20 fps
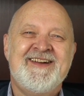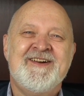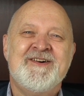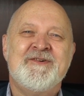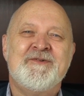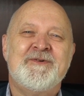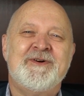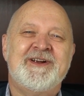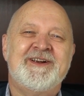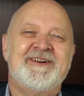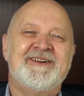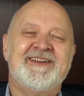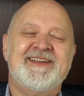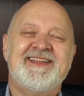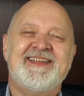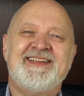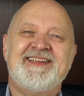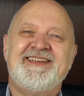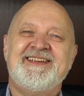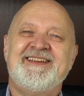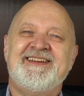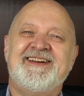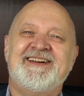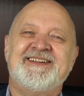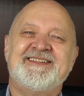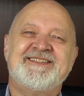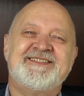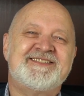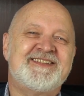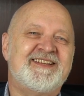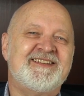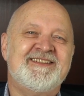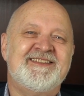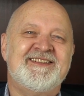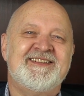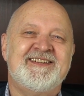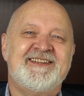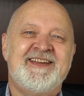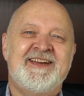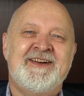where he
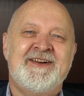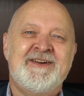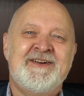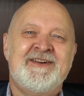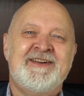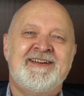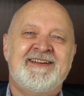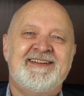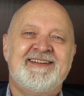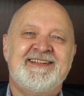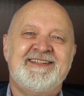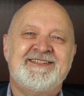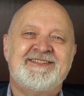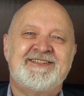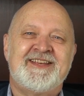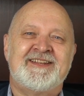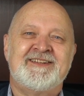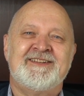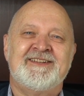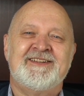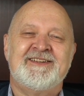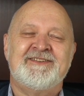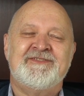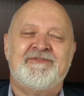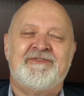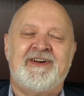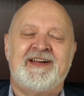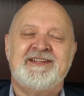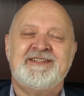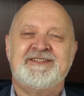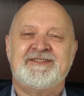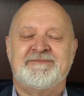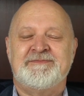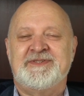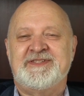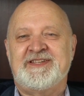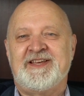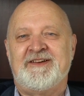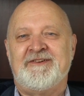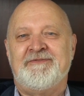suddenly finds
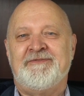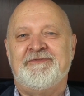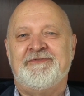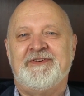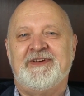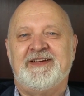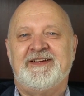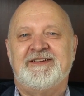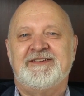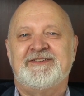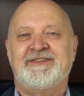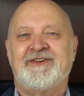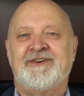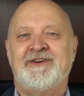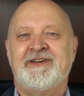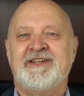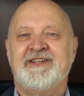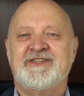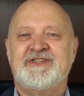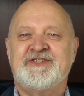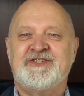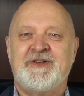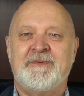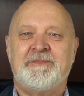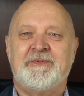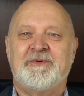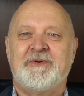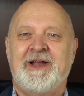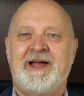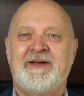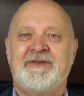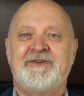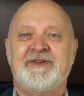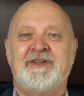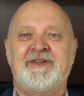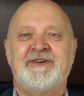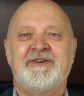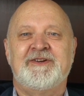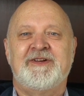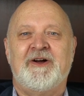himself turning his ship around
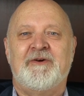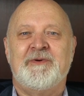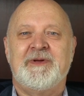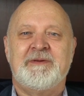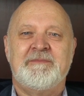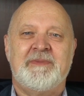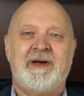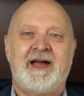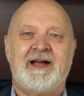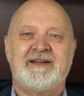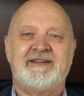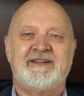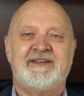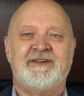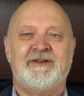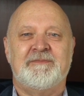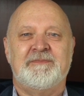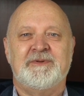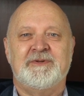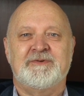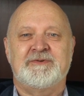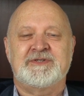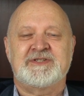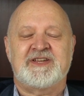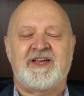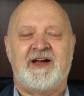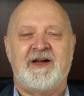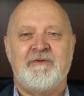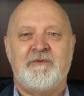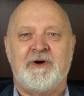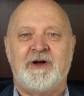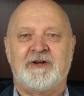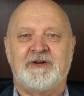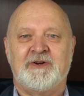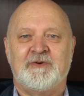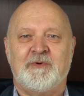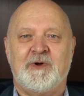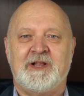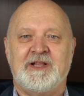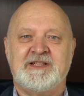and going back to help Luke
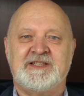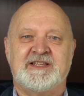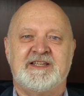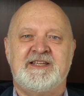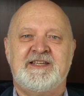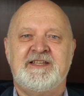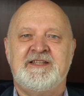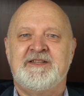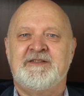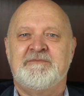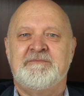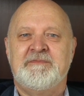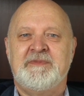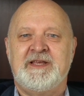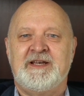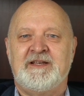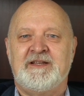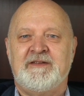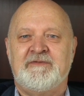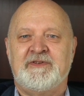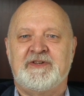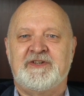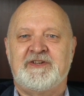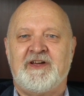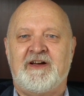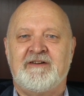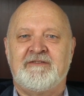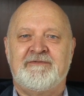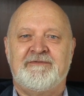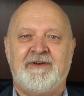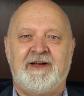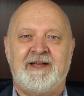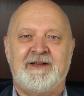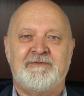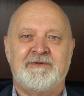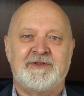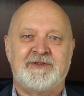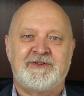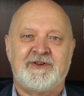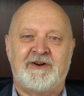Skywalker while he's in the middle of a dogfight
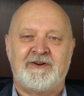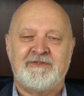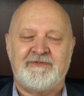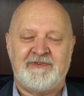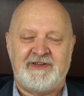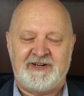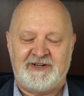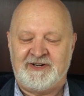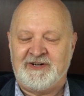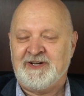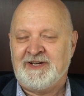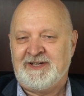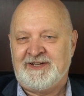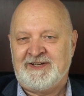with Darth Vader.